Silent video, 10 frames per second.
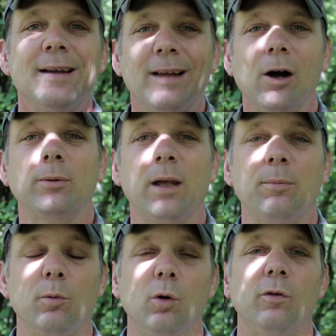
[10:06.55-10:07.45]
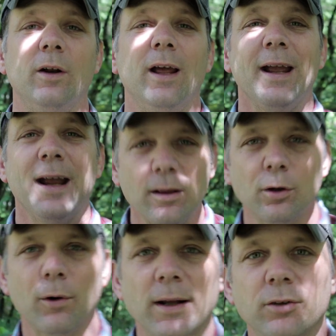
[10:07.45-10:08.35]
to help keep you moving in
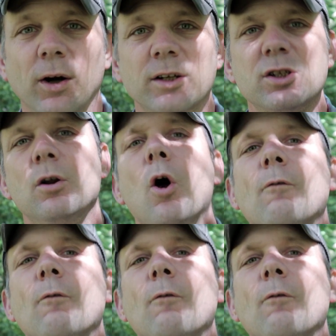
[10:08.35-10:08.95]
the right direction